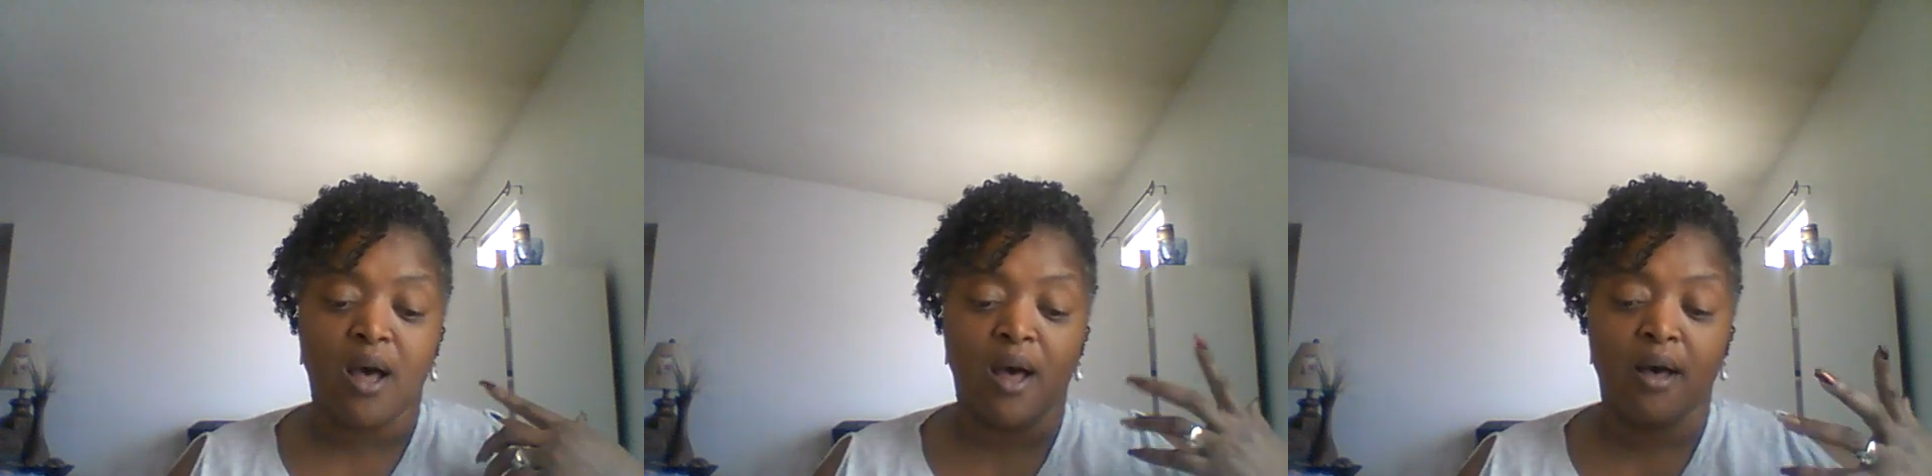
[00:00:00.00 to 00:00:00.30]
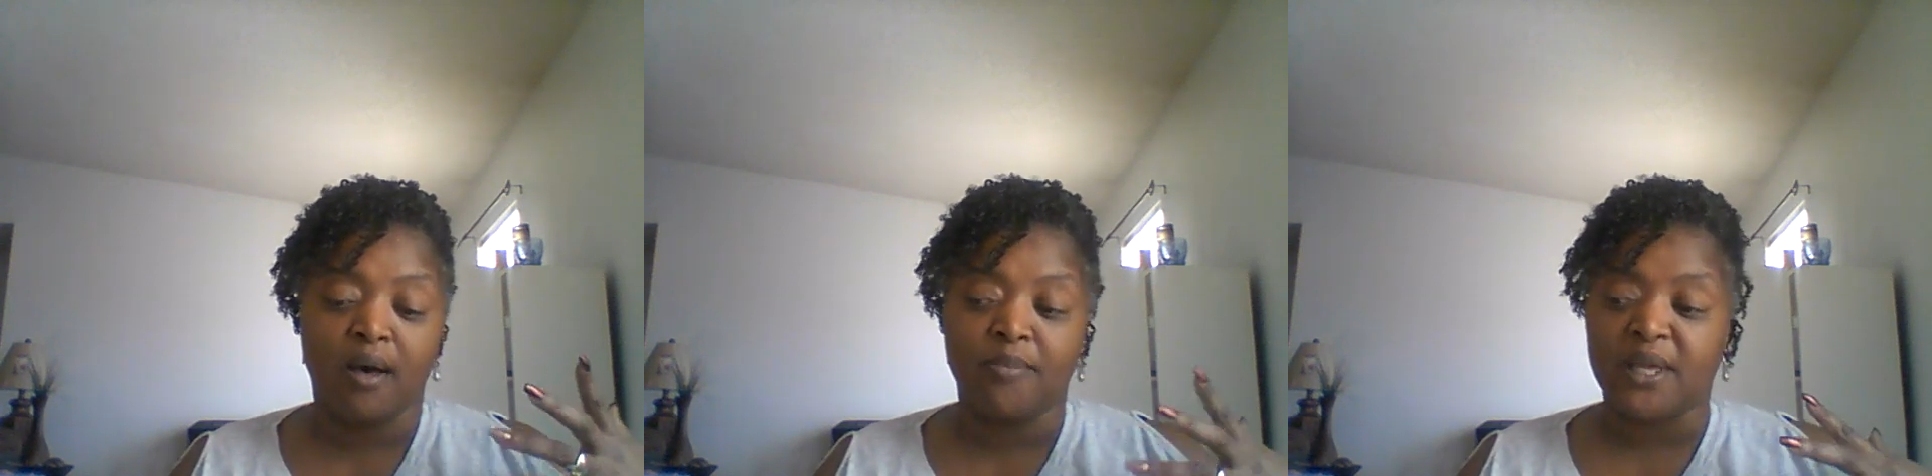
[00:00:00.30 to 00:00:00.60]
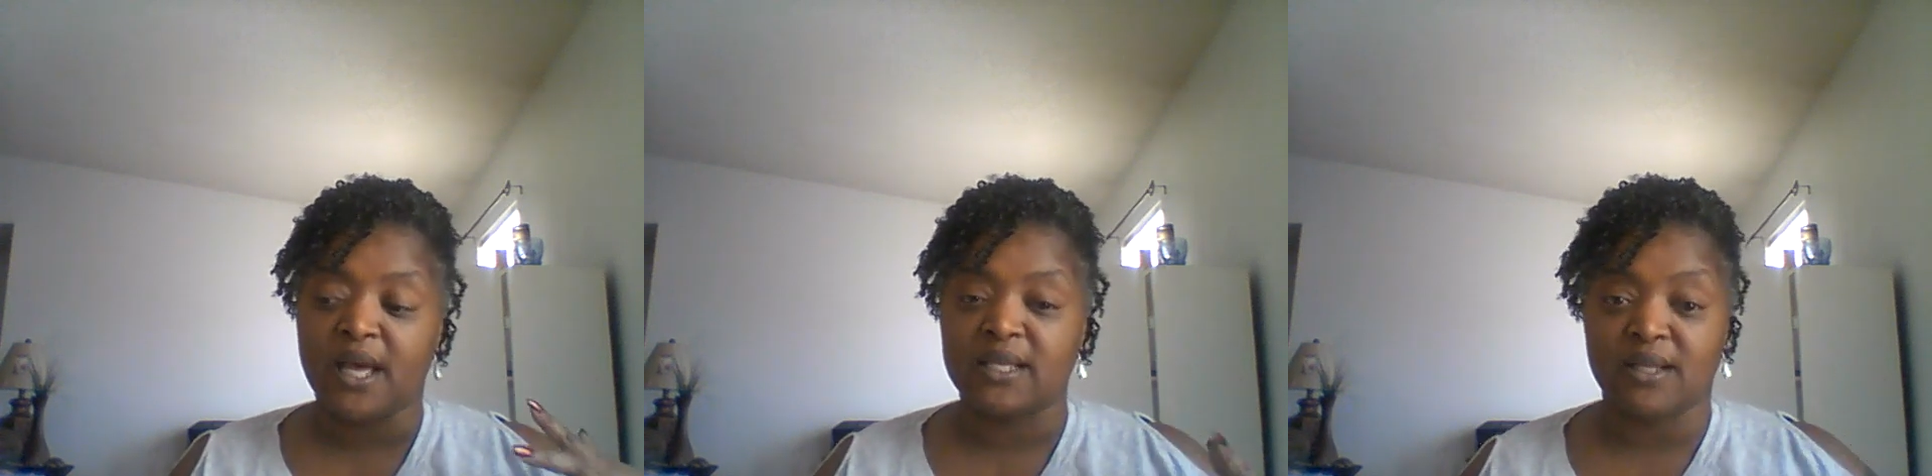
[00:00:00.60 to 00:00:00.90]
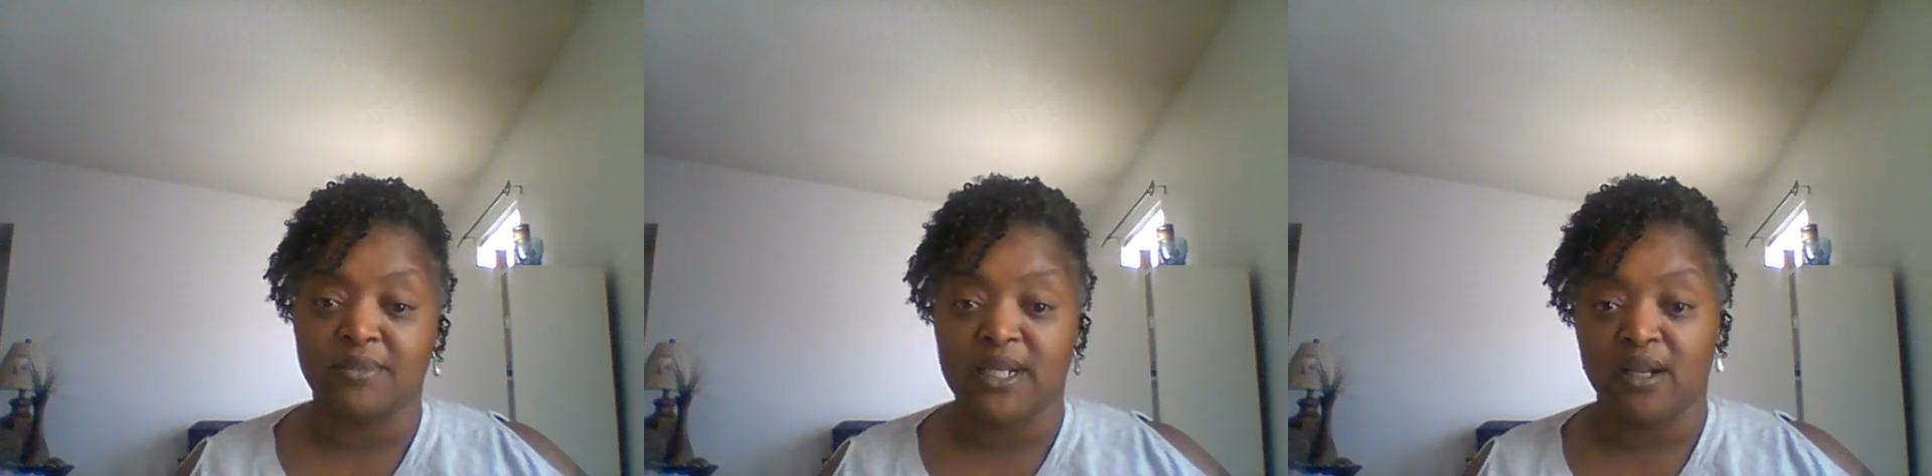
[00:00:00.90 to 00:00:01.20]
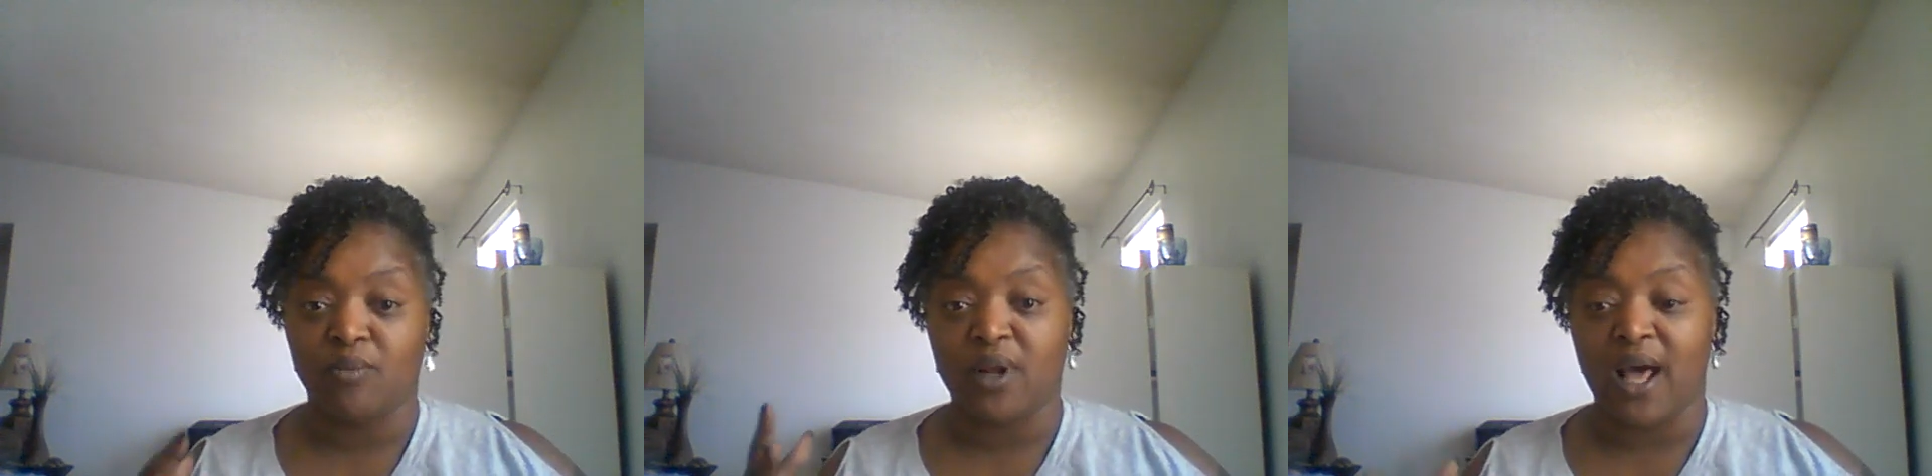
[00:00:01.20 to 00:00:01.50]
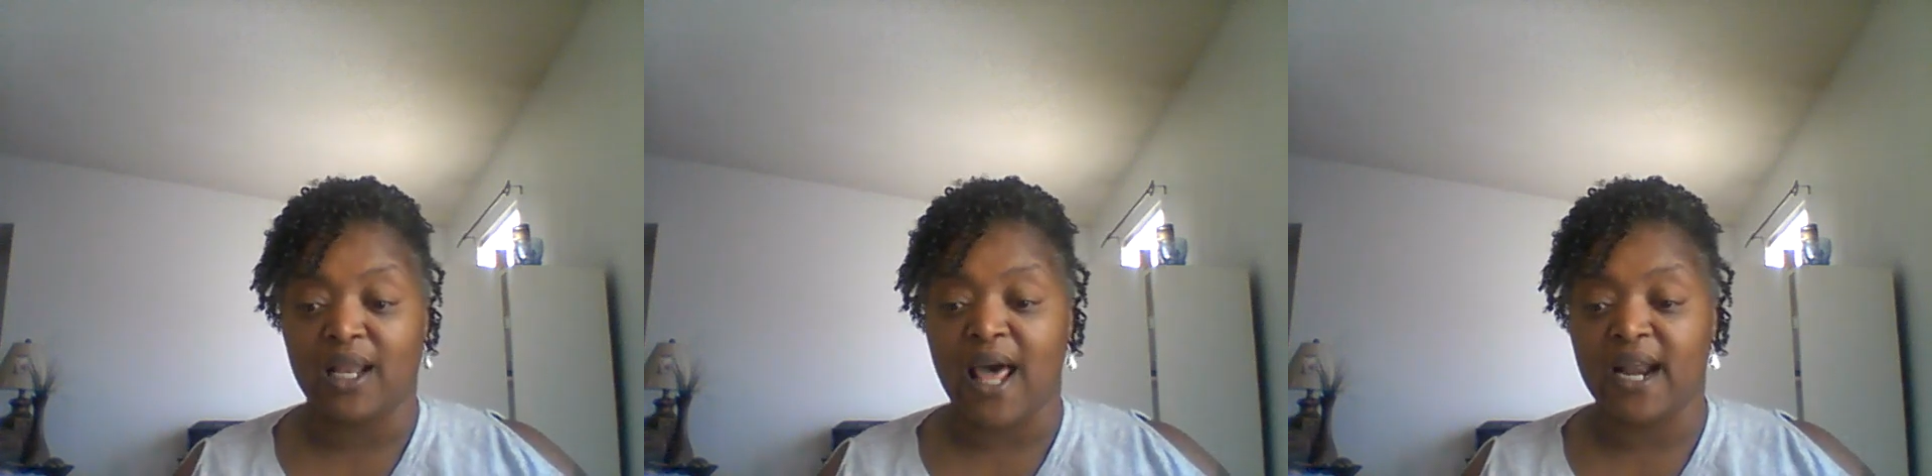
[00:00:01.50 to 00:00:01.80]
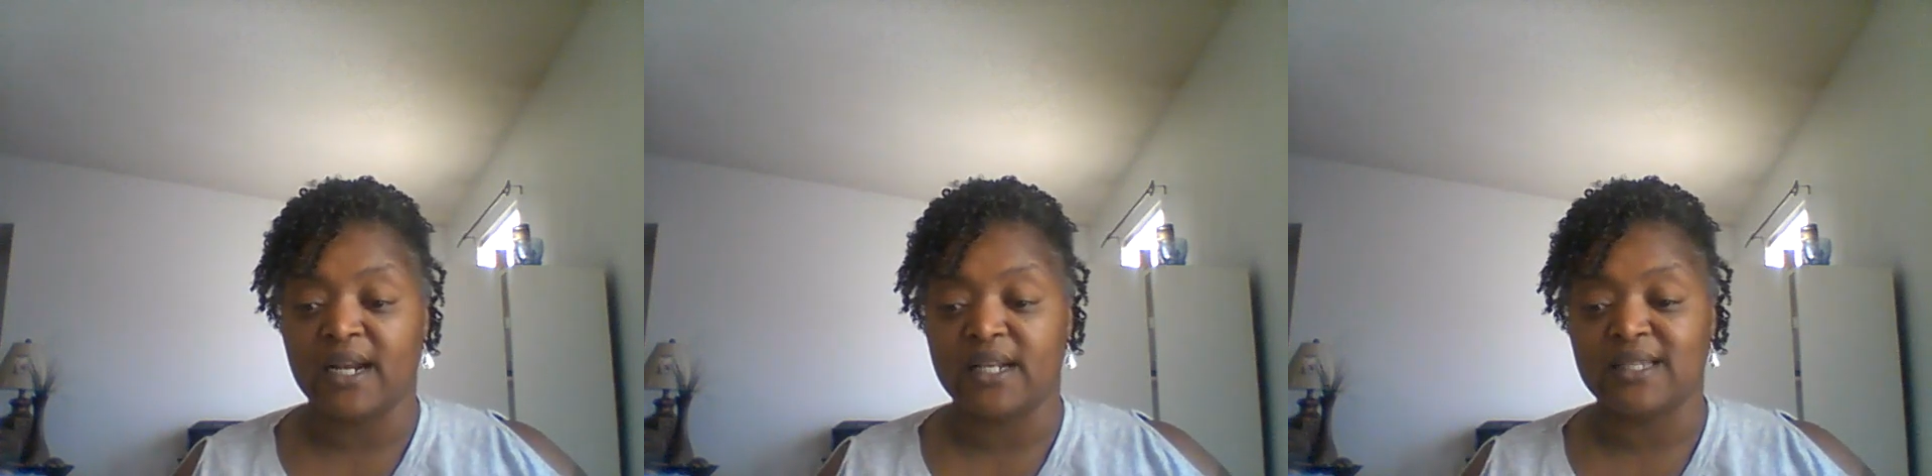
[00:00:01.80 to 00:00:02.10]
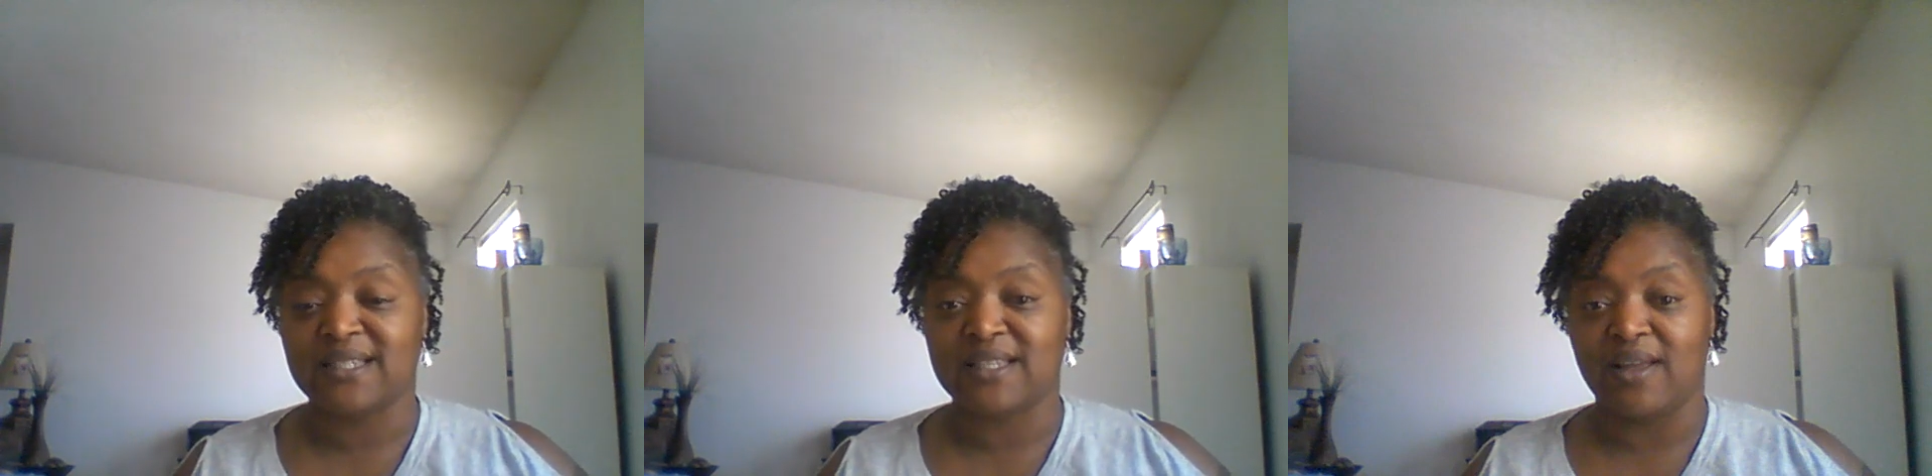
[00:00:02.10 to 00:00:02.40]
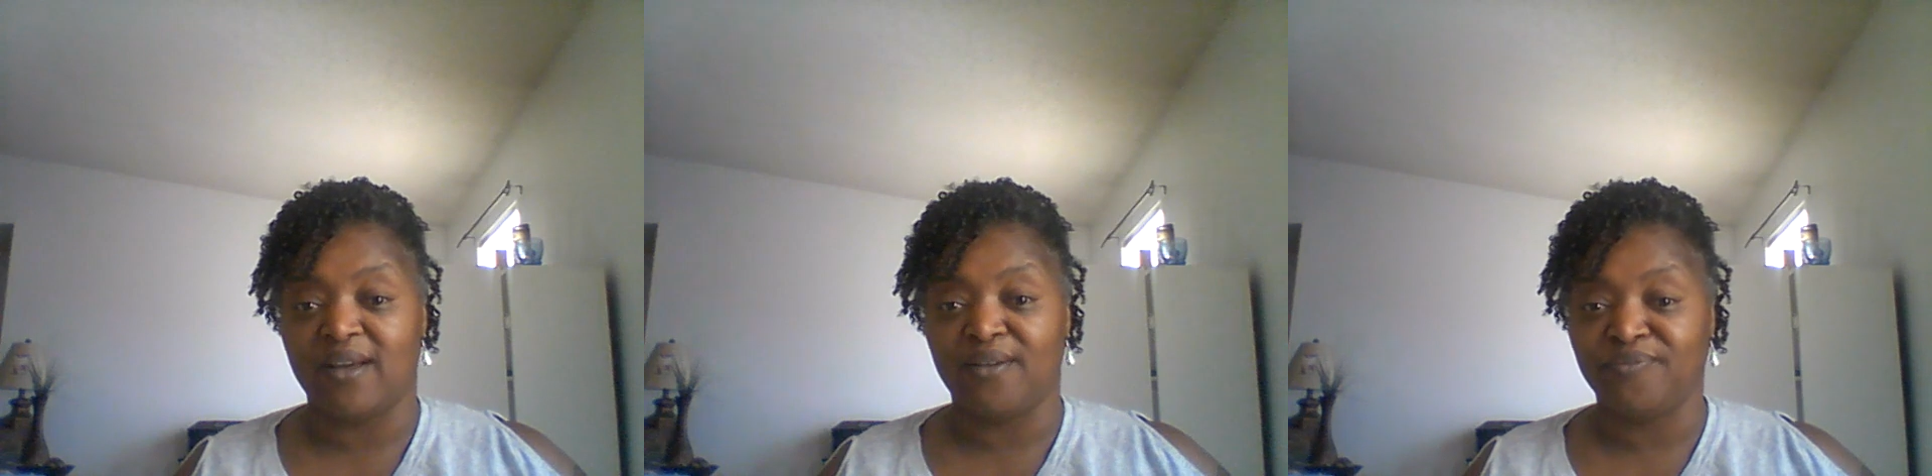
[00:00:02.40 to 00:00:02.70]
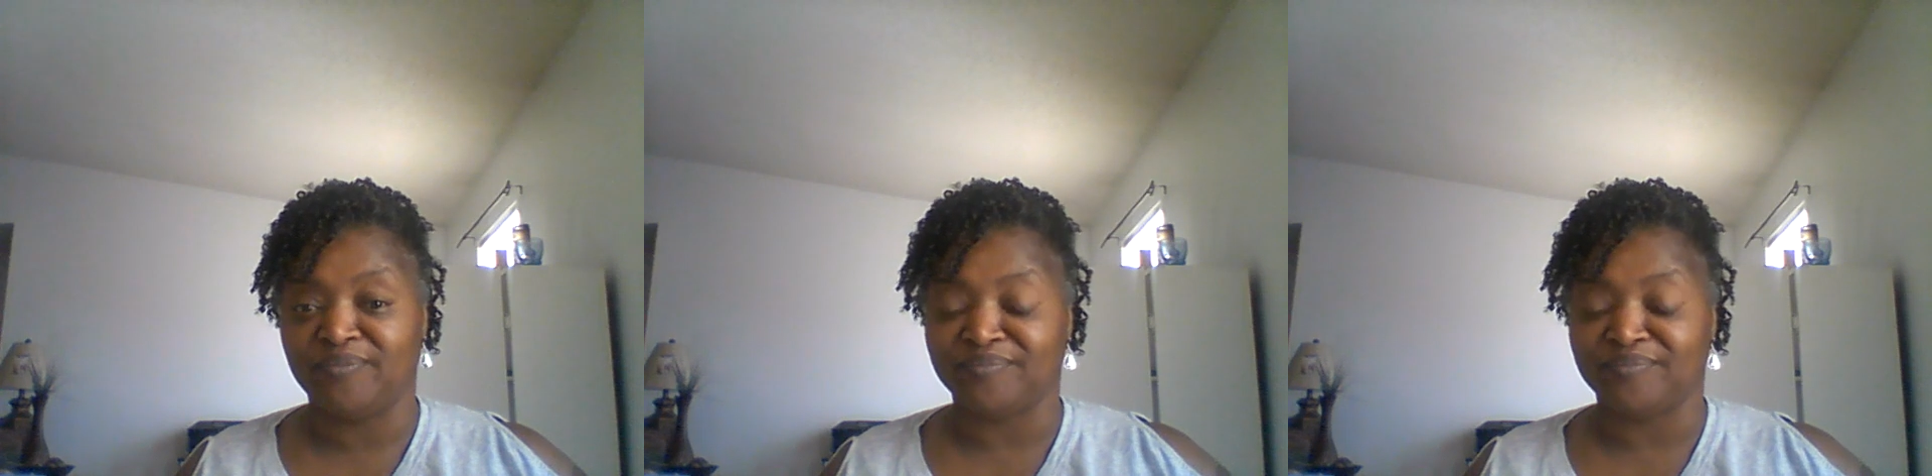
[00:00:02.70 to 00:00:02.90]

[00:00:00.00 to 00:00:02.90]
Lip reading: Because I'm dealing with a lot of this stuff,